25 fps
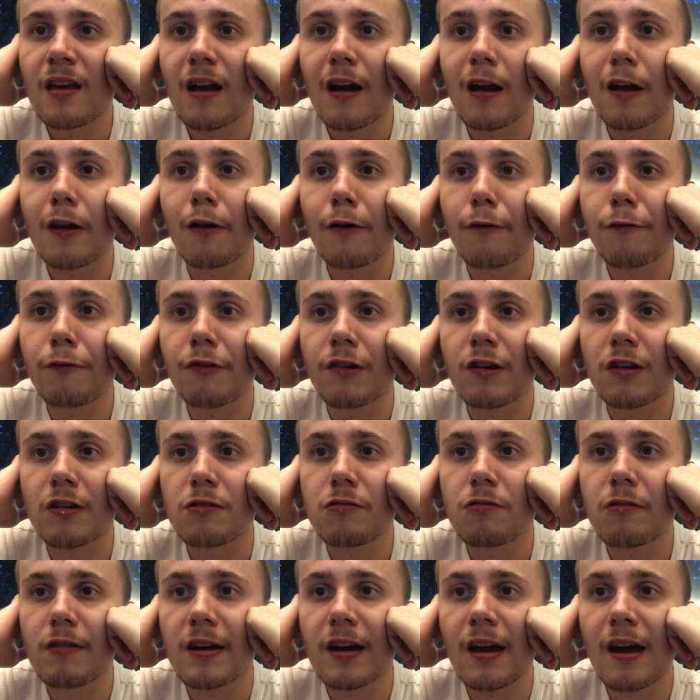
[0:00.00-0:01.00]
and offering a
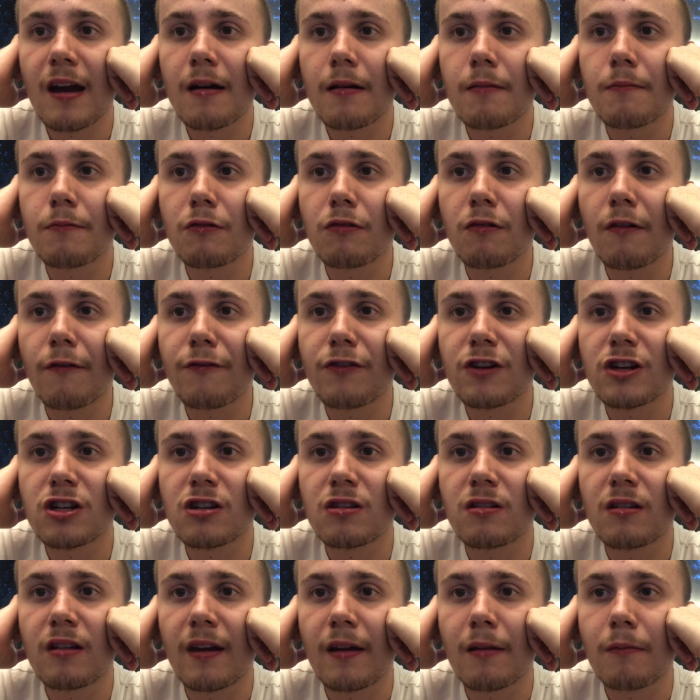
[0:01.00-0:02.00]
quicker and more
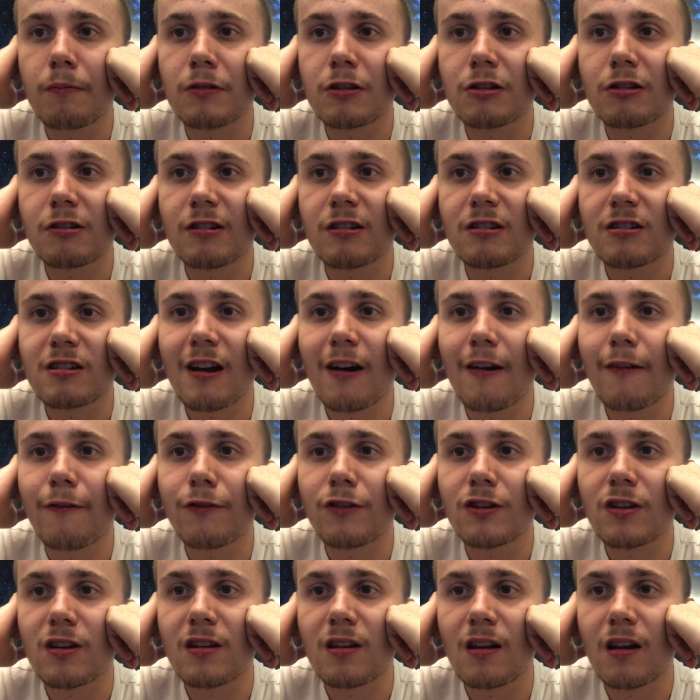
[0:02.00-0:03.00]
efficient link between
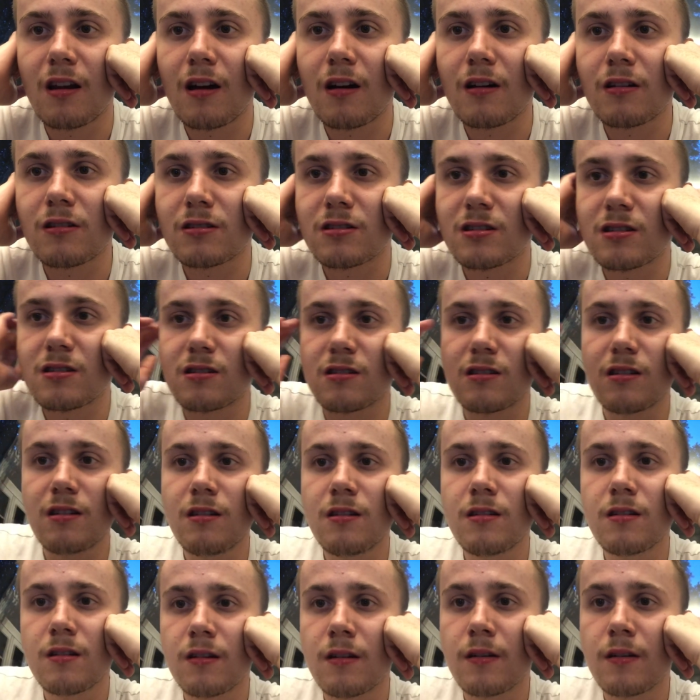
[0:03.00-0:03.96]
Telford and Alston.